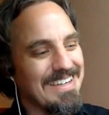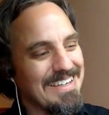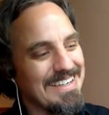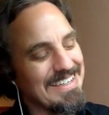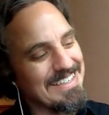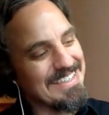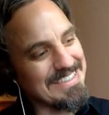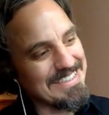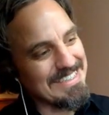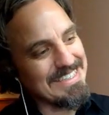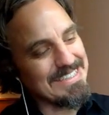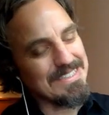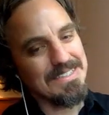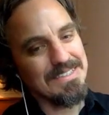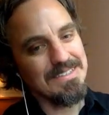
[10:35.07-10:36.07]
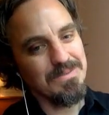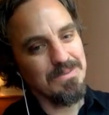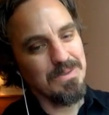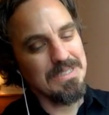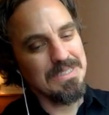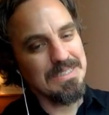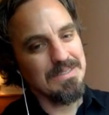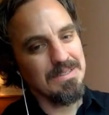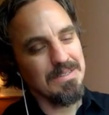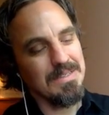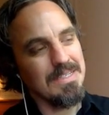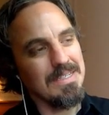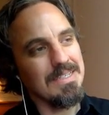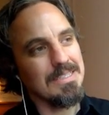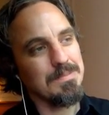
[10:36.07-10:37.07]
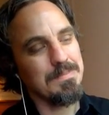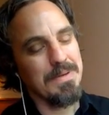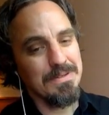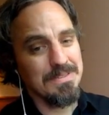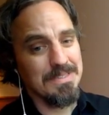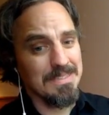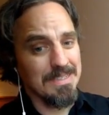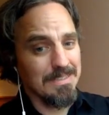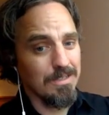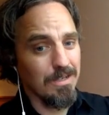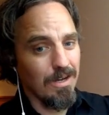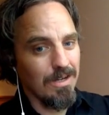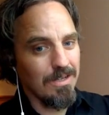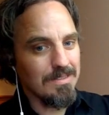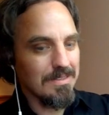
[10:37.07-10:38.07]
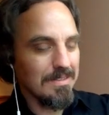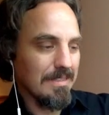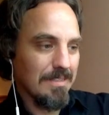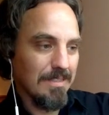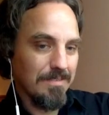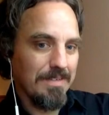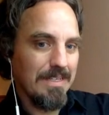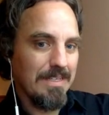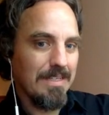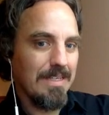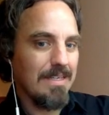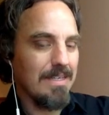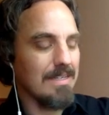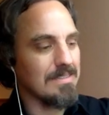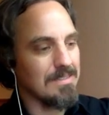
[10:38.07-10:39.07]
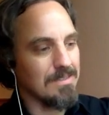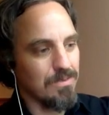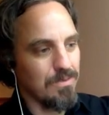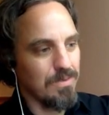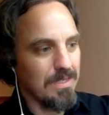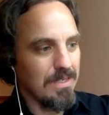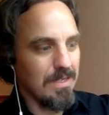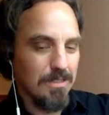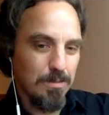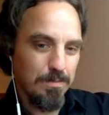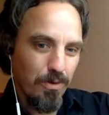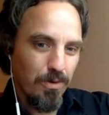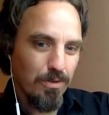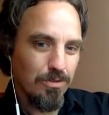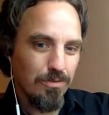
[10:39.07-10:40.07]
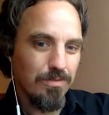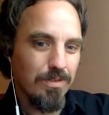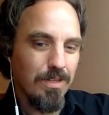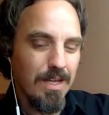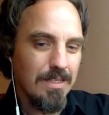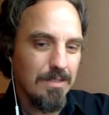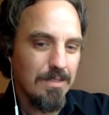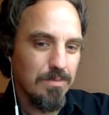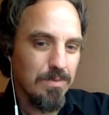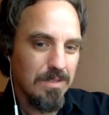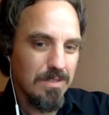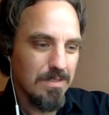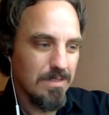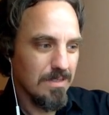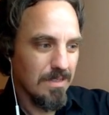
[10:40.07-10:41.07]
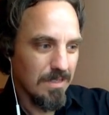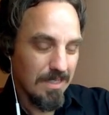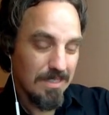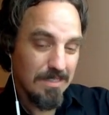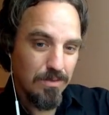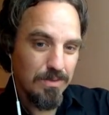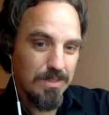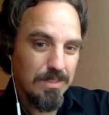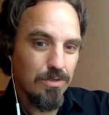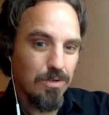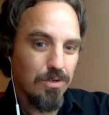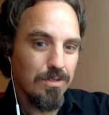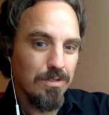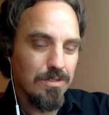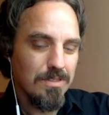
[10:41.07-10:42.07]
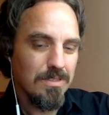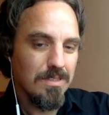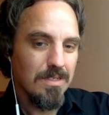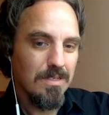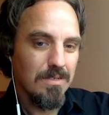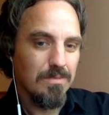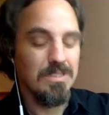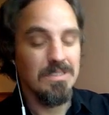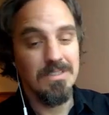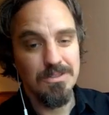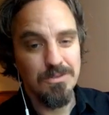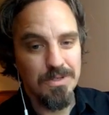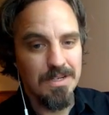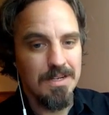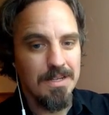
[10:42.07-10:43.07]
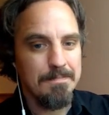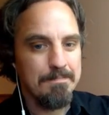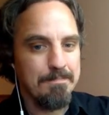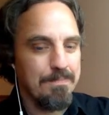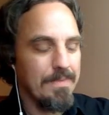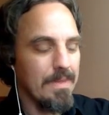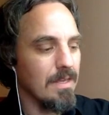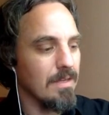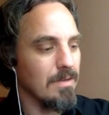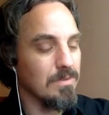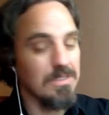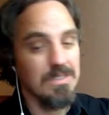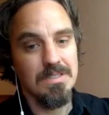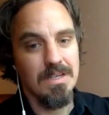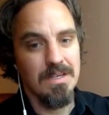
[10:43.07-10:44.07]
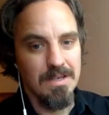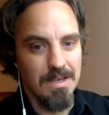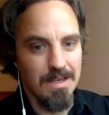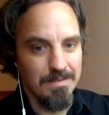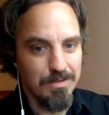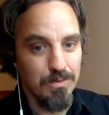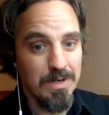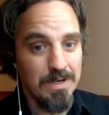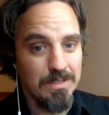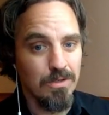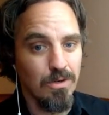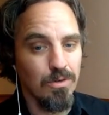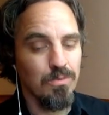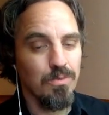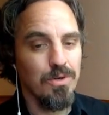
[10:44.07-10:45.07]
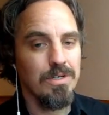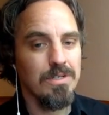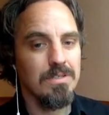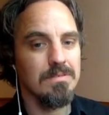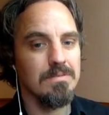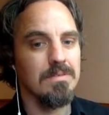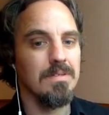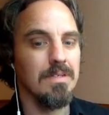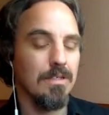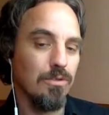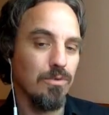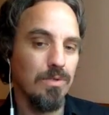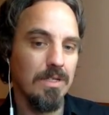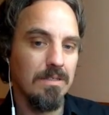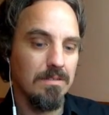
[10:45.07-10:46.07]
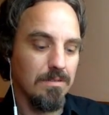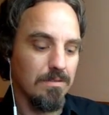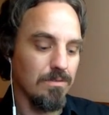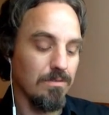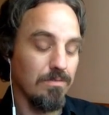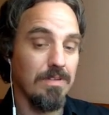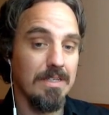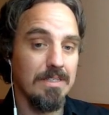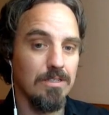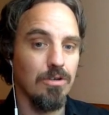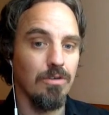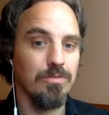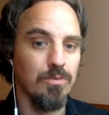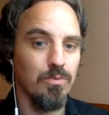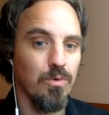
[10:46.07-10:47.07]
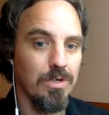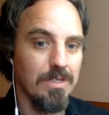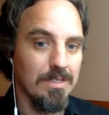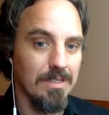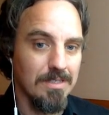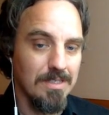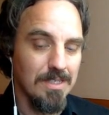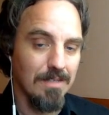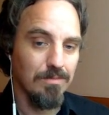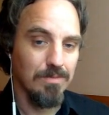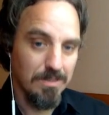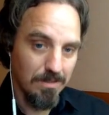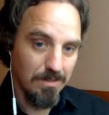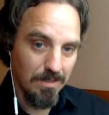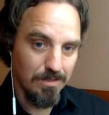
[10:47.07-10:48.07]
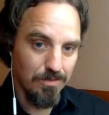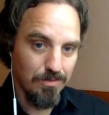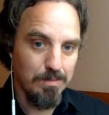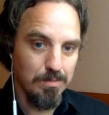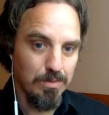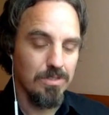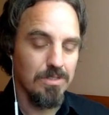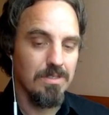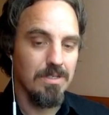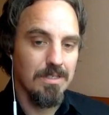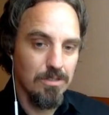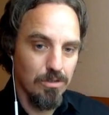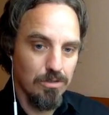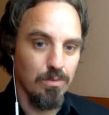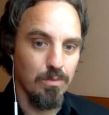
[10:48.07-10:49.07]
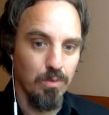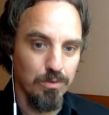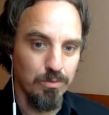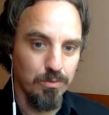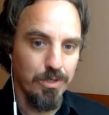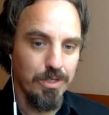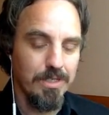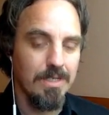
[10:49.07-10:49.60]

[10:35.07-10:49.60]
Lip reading: He sees what he experiences as God and the divinity as a point of light with like as three circles, which is the Trinity, which is everywhere in the whole work, including the reflection of the work in itself, which is like 3 books, and it's also one work.